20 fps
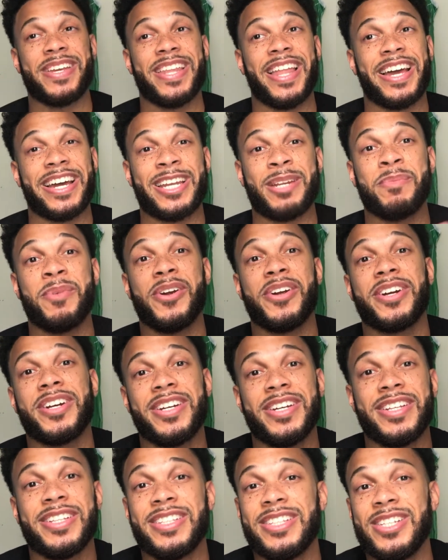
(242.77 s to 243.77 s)
Like in
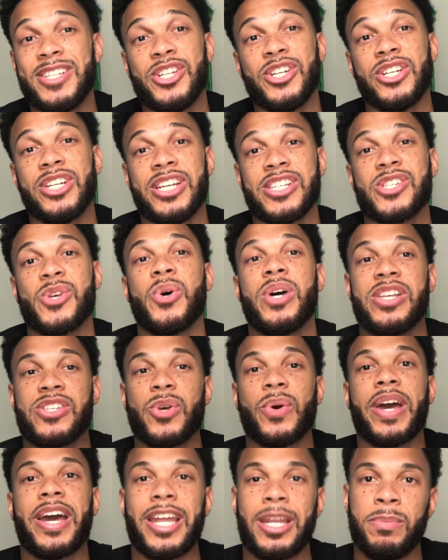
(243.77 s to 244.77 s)
America, it's
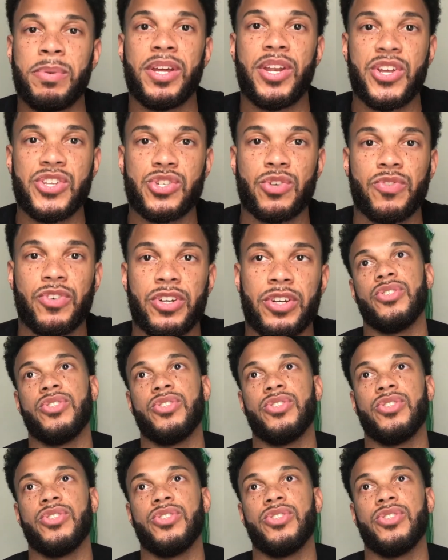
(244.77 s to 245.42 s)
okay to be an introvert.